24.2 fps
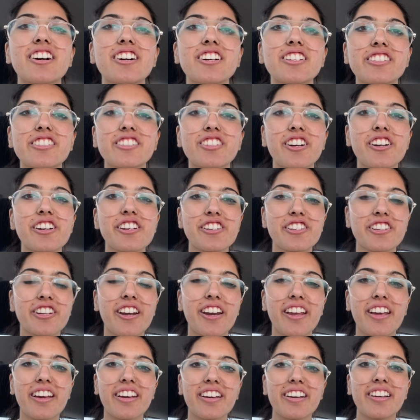a
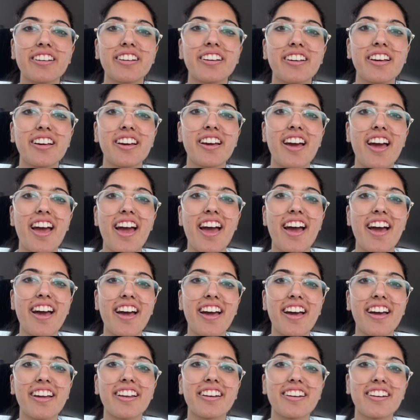surgery
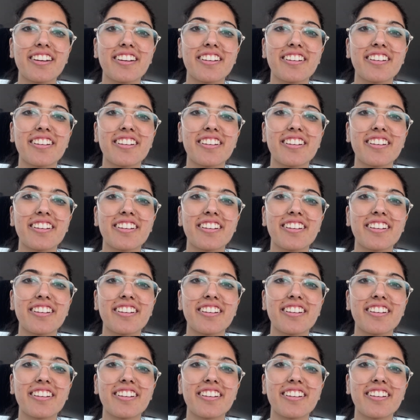and